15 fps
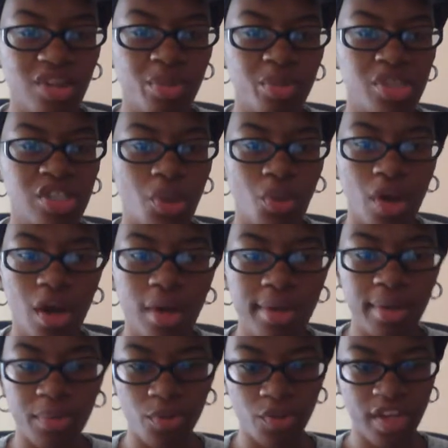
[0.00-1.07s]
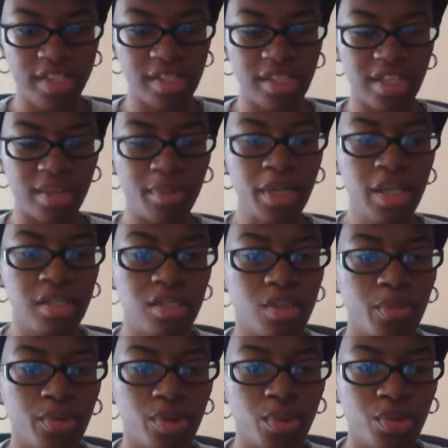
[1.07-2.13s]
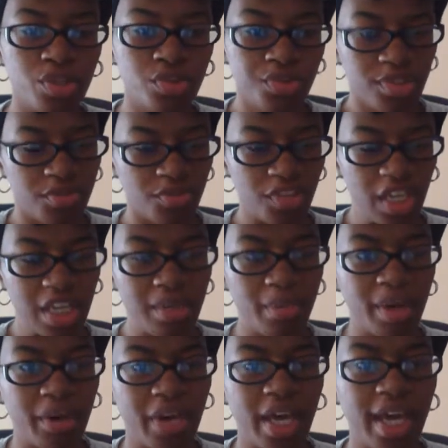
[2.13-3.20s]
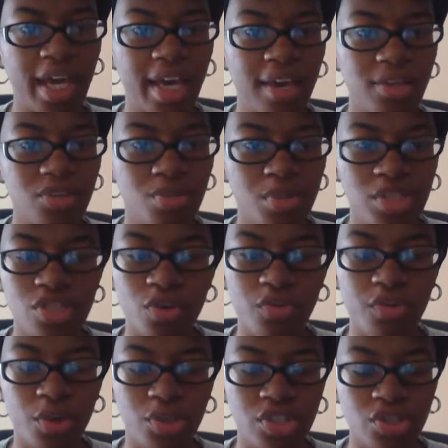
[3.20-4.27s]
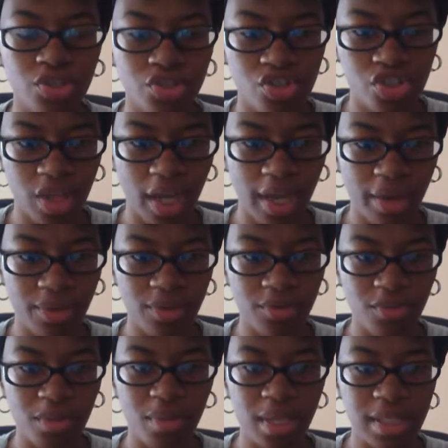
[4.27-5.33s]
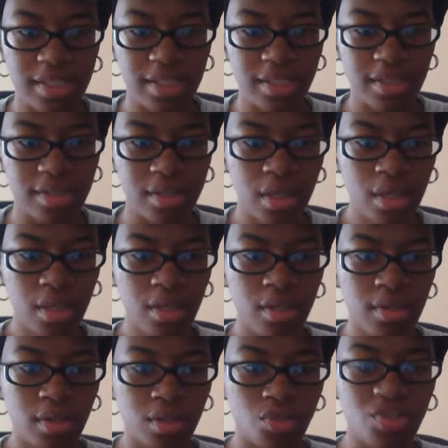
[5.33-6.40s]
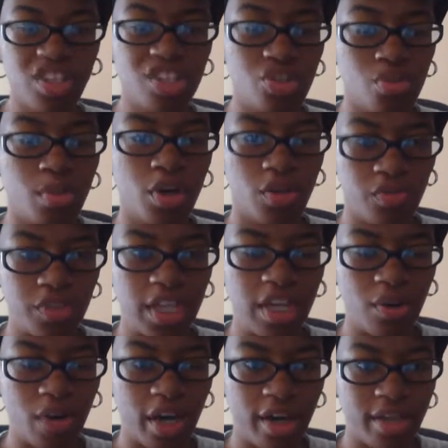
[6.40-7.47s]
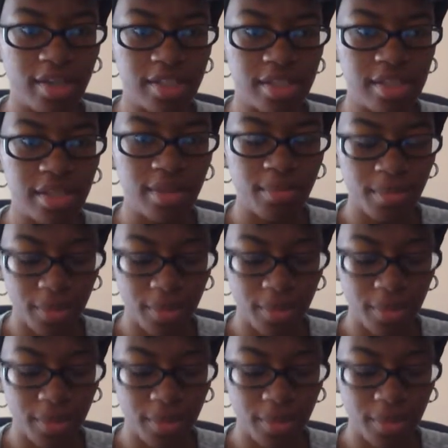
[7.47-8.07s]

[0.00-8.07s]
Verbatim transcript: you're going to be so caught up raising them to the point where you forget about God and you be so focused on your child, if it makes sense you can do both there, honestly.